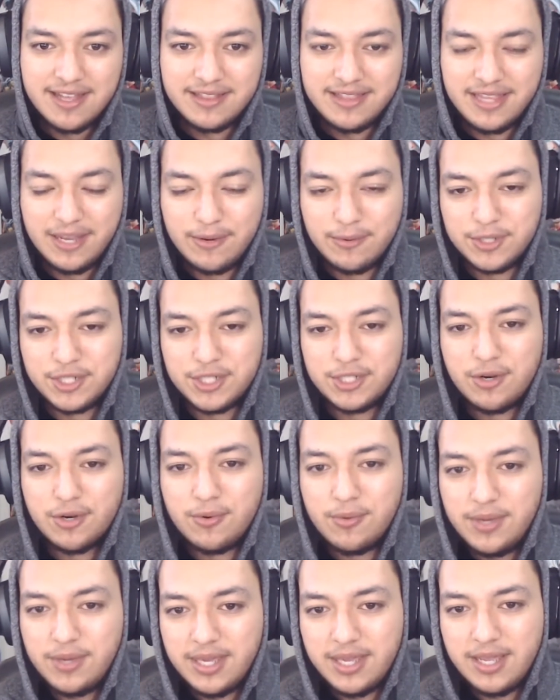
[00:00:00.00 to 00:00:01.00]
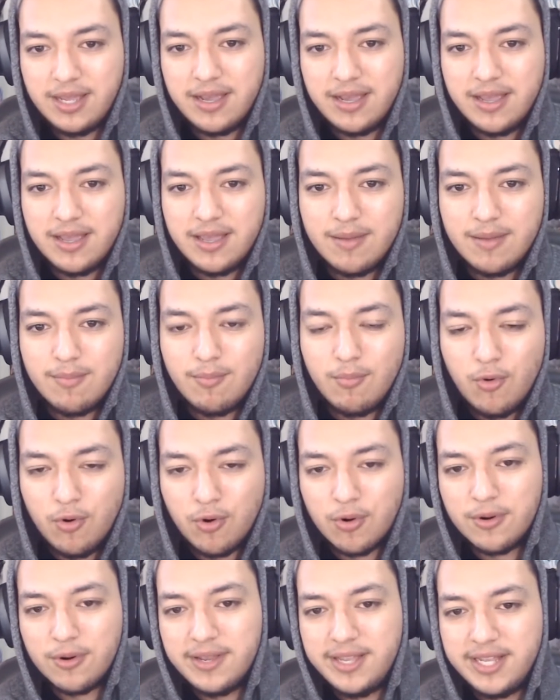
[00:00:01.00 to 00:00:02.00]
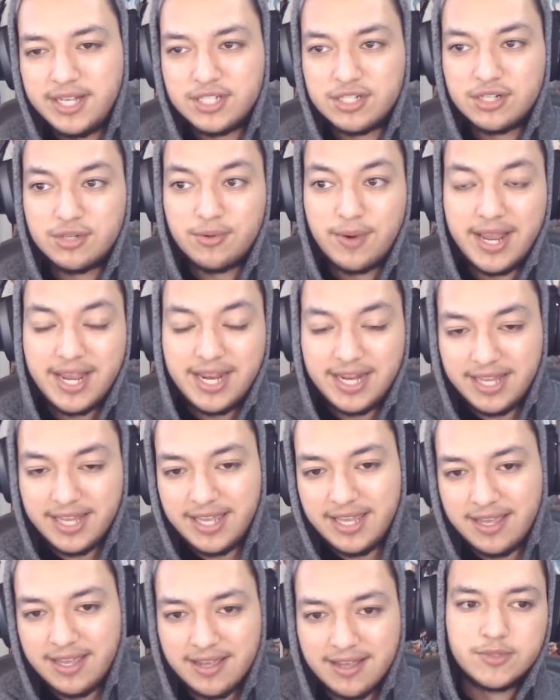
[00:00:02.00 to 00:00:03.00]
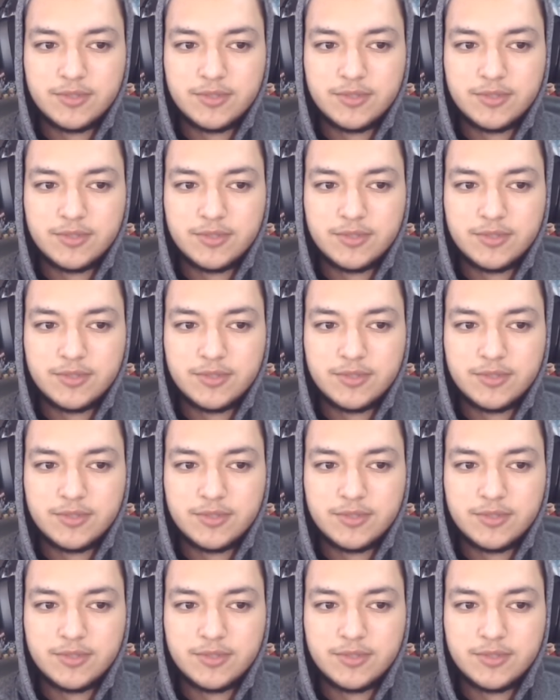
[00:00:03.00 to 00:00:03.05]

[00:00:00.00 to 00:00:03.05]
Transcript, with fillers: they were showing Mori training.